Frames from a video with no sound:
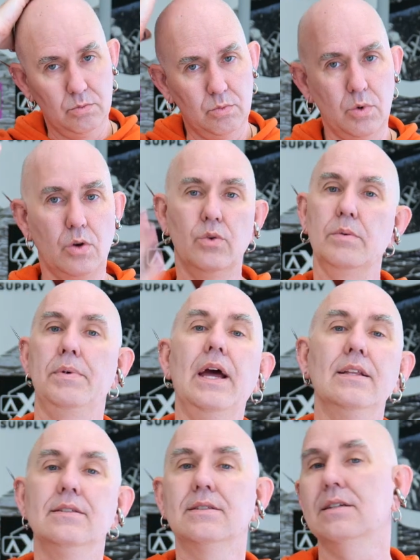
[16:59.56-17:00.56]
rotary
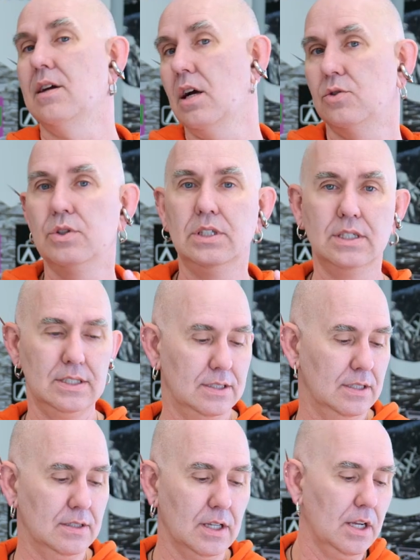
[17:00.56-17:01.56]
pens and
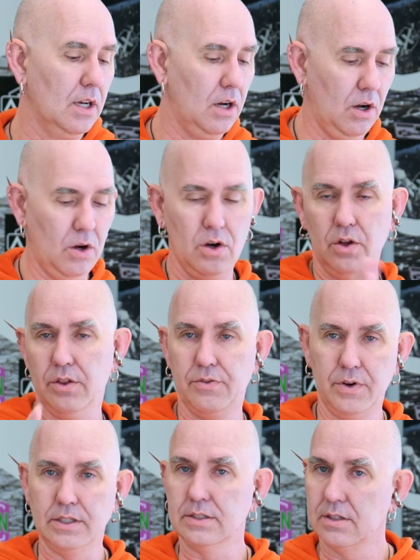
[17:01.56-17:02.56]
cartridges and all the
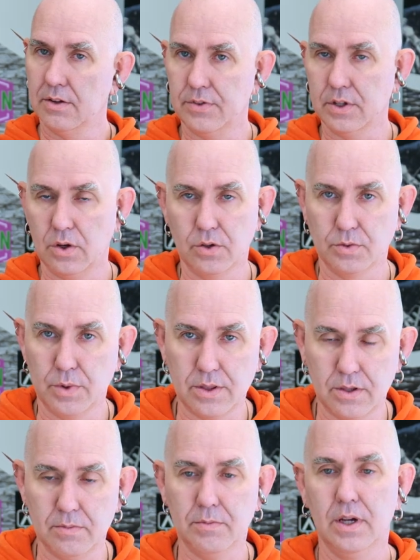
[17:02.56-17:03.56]
fun stuff that goes
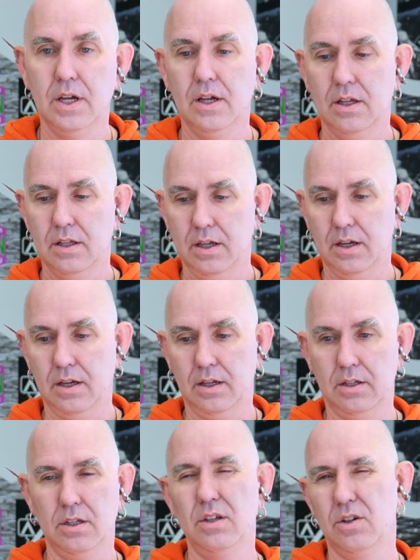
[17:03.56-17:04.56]
with them.
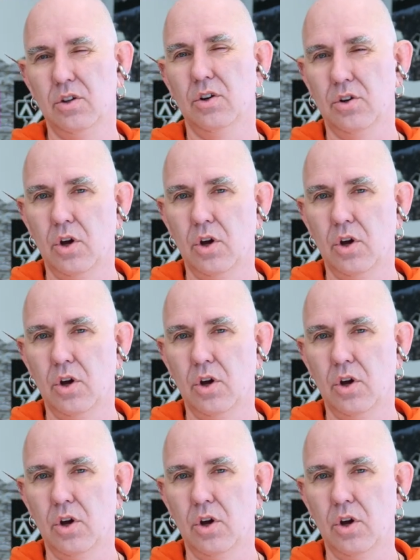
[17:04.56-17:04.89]
You're going to